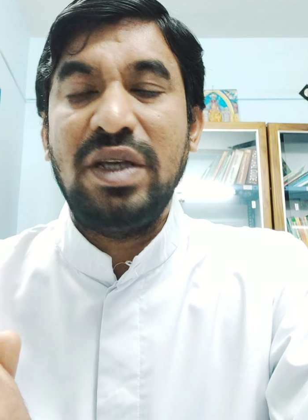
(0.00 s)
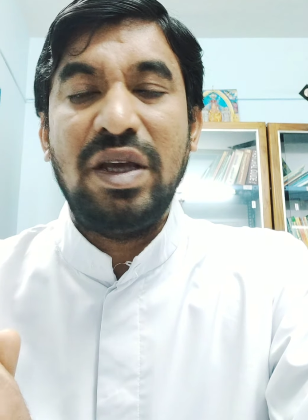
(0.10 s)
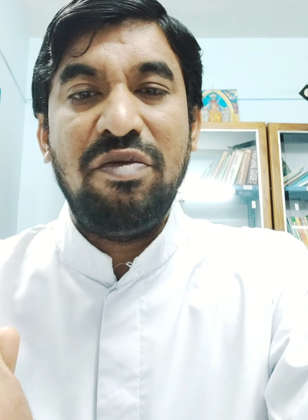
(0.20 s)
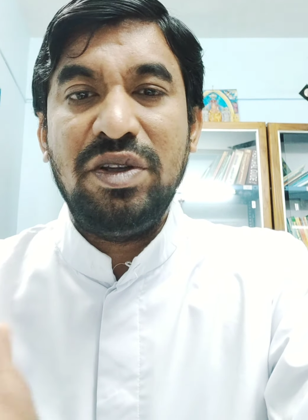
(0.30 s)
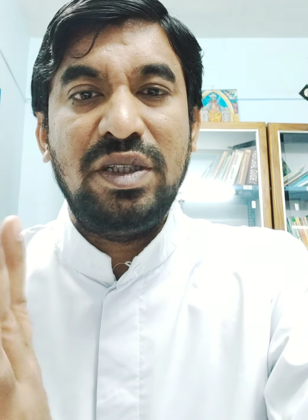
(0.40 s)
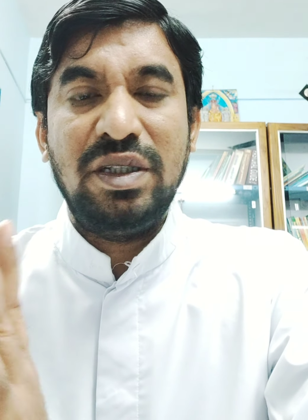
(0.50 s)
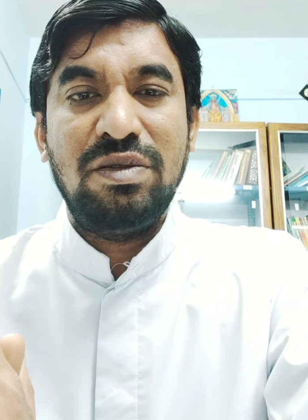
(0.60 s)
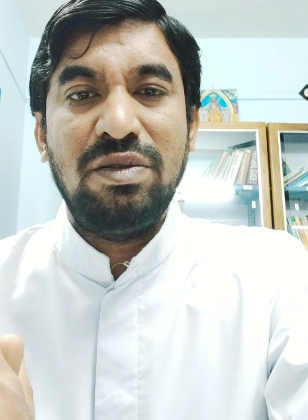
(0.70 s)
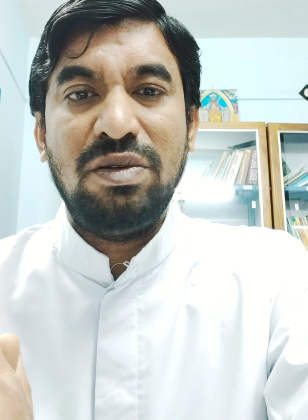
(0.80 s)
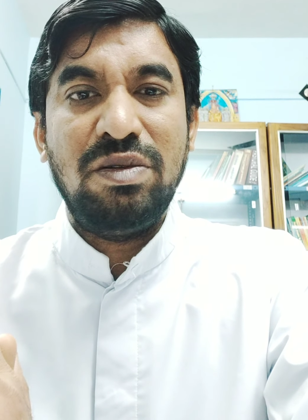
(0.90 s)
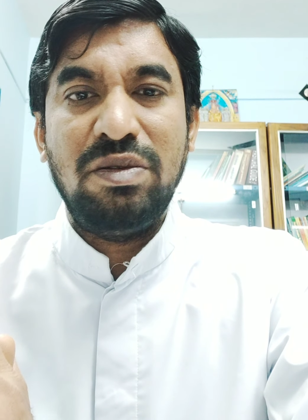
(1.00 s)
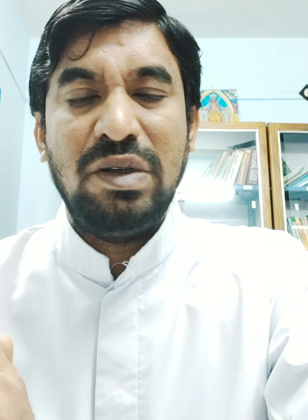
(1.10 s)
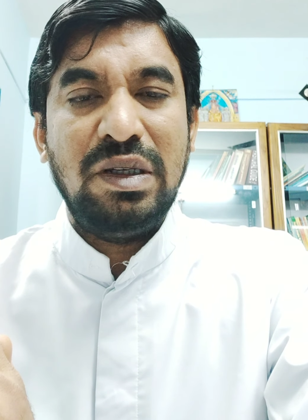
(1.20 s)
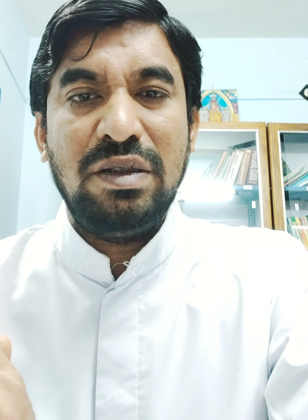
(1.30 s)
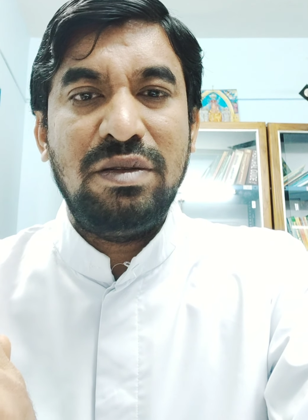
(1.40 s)
everything. So
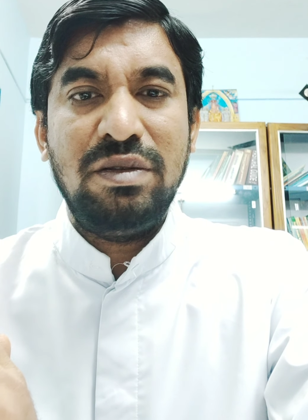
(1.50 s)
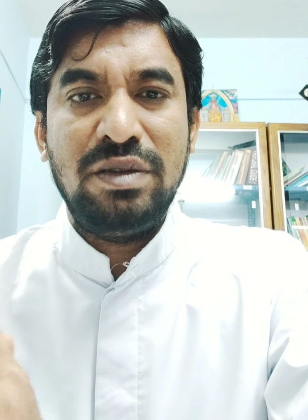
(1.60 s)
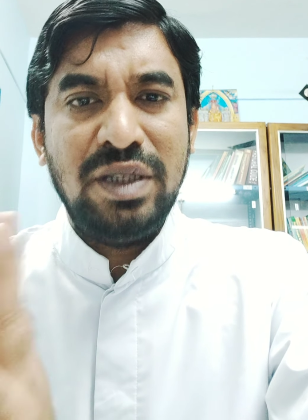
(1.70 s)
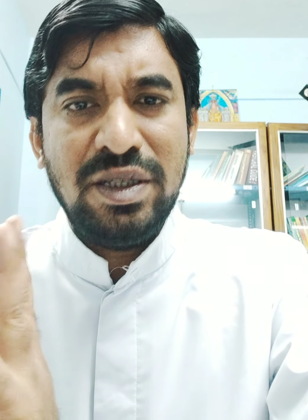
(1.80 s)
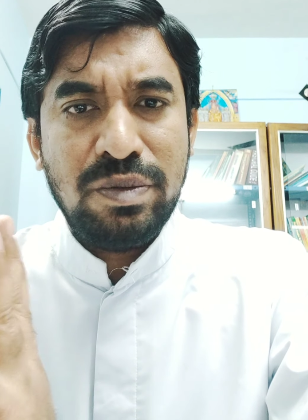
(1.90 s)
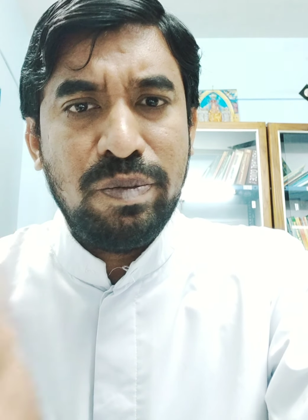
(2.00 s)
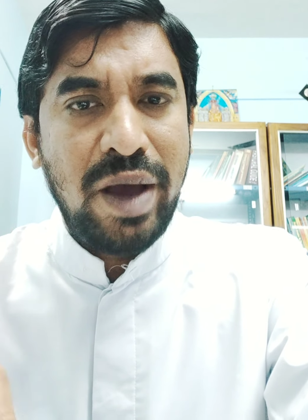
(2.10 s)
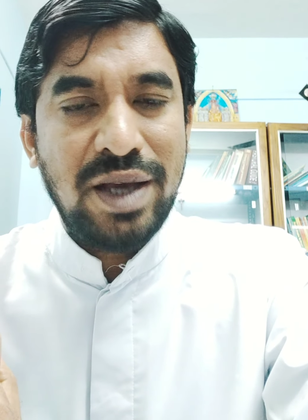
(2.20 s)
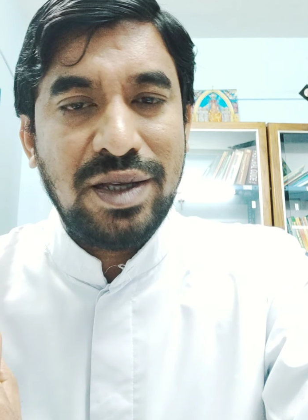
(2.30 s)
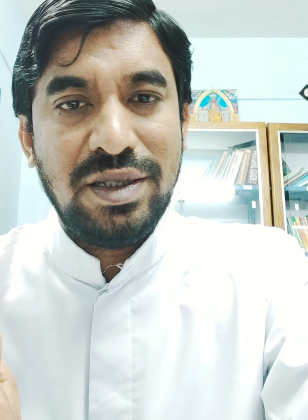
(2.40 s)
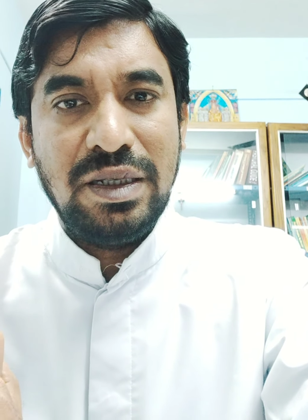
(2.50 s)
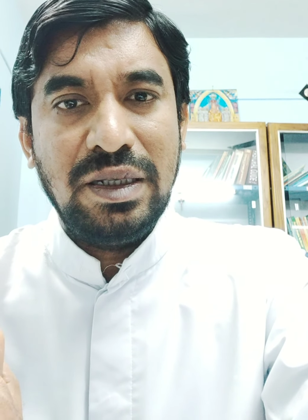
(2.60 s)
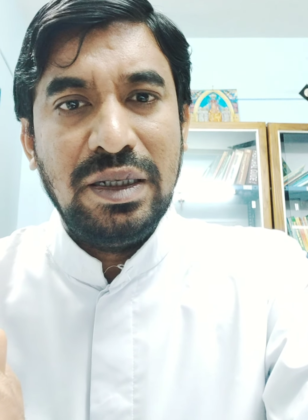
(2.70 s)
these banks